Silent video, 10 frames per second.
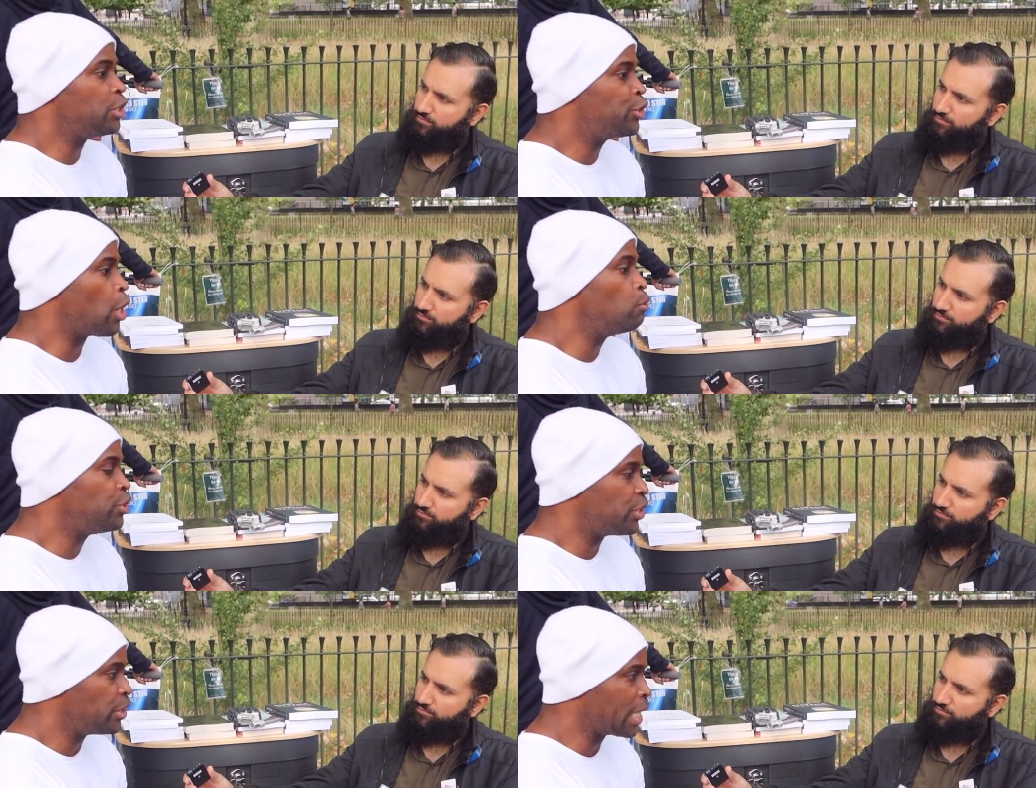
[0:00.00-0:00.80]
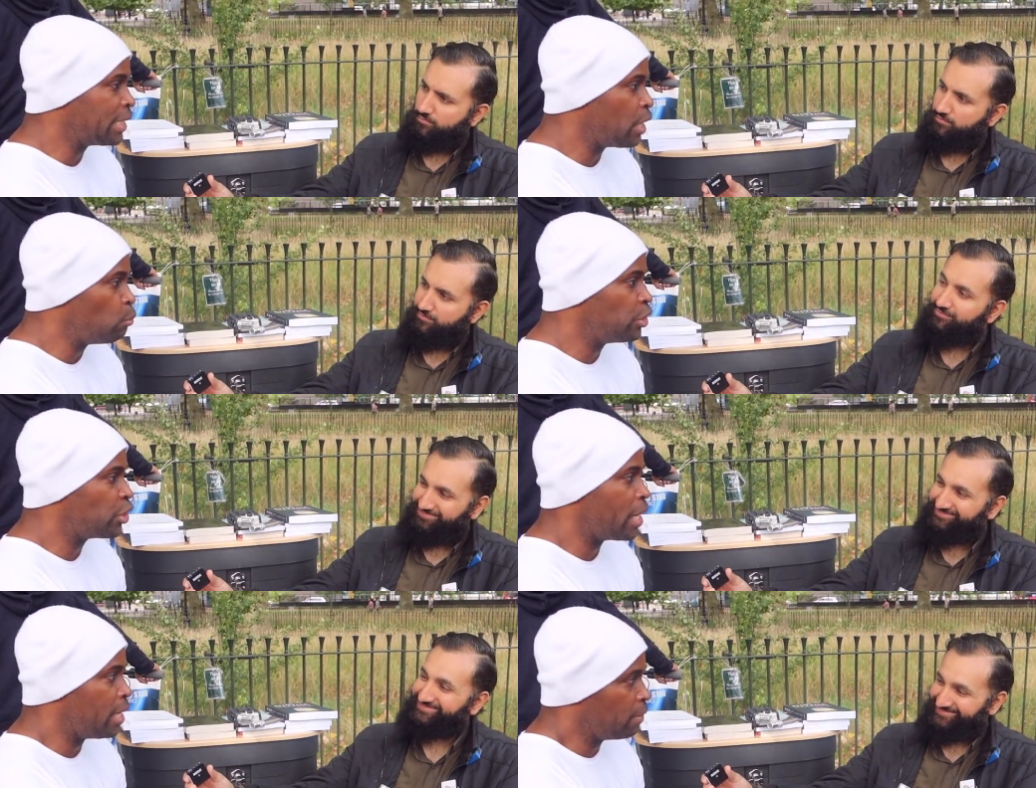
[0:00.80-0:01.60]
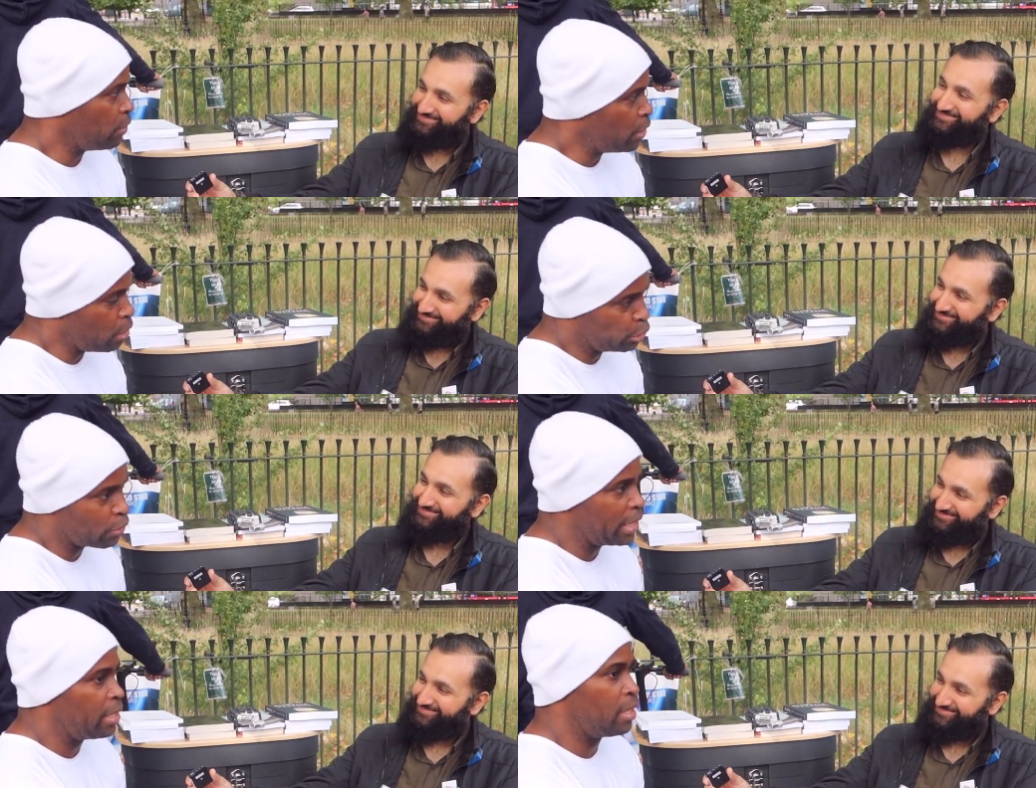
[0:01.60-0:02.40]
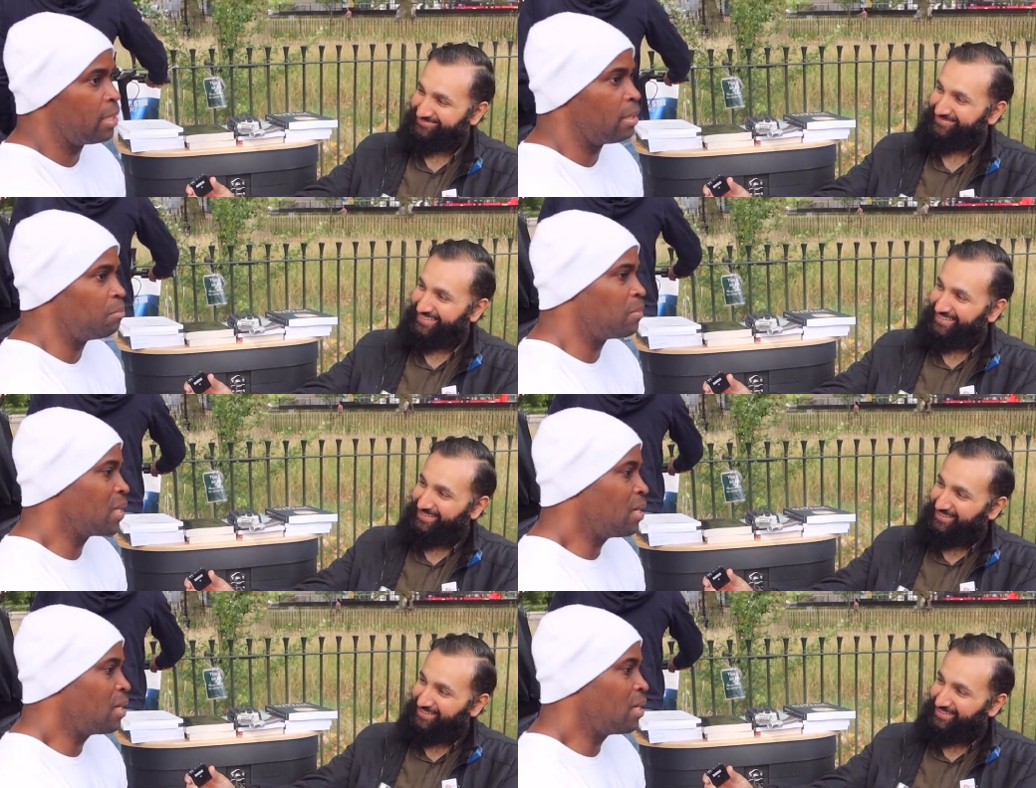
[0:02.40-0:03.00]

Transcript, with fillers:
Speaker 1: the Joneses, as they would say, you know, trying to